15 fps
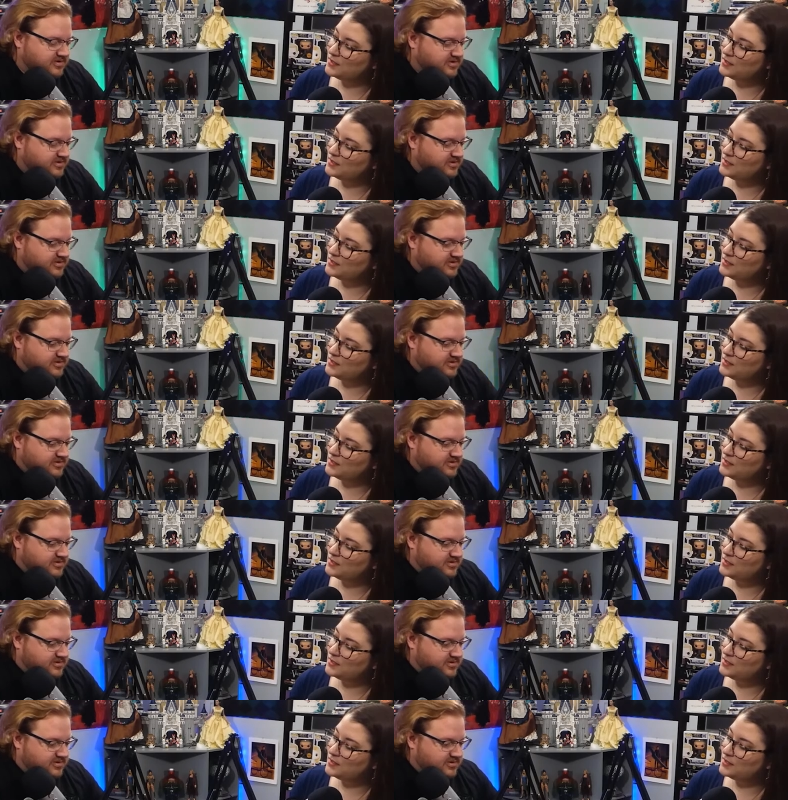
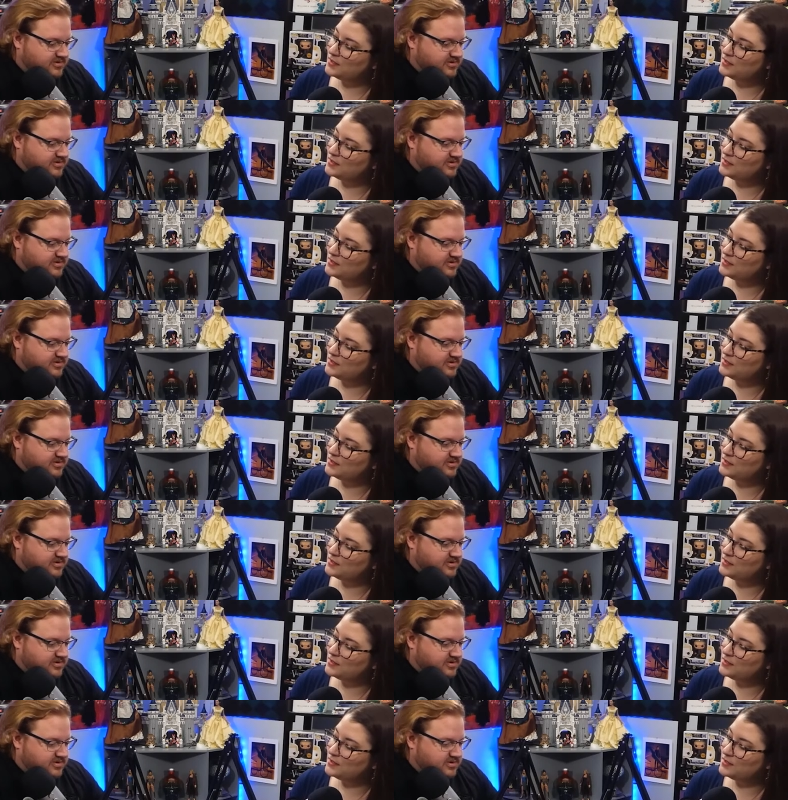
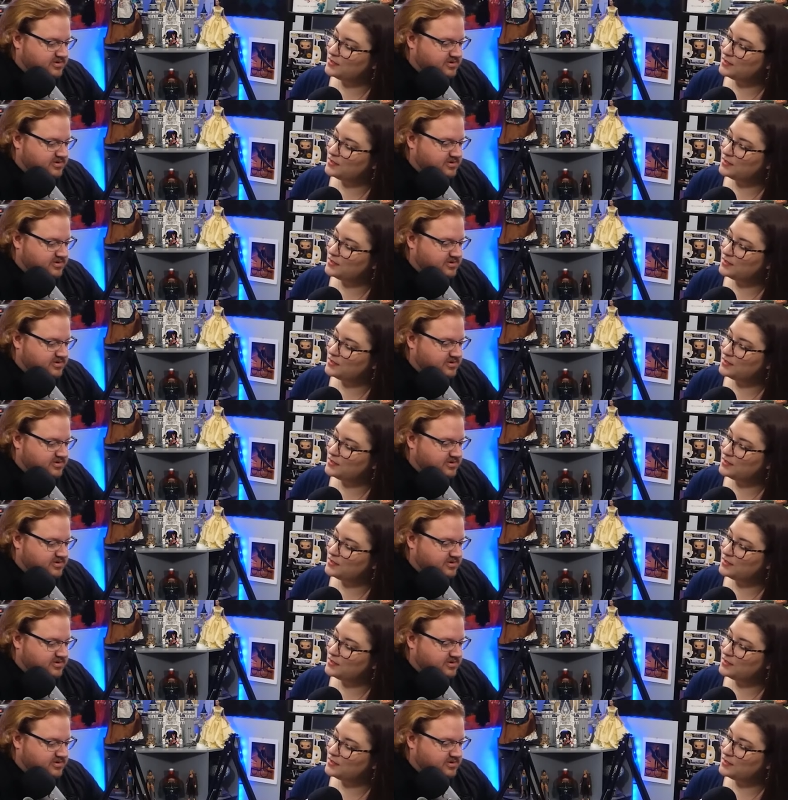(silence)